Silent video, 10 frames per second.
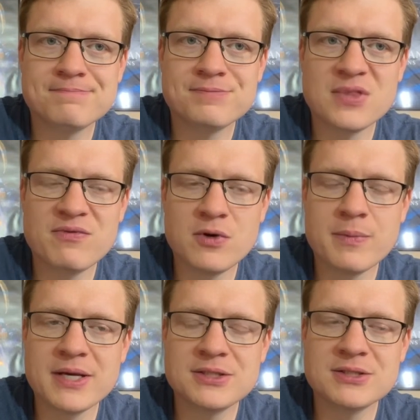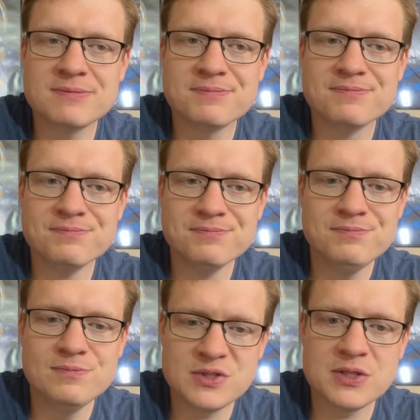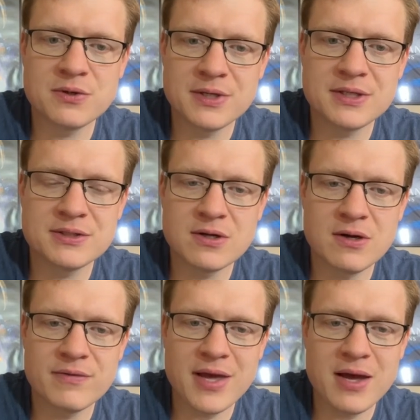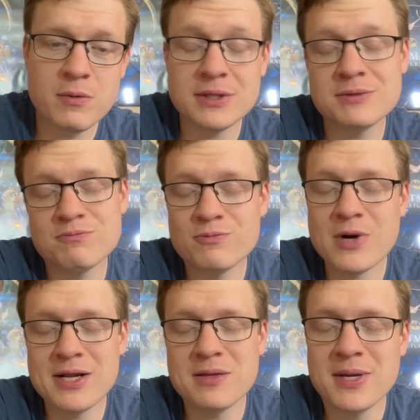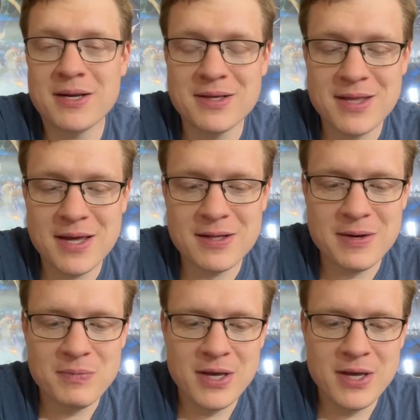the Filmation series and all of that, well, it's right at the beginning of that line,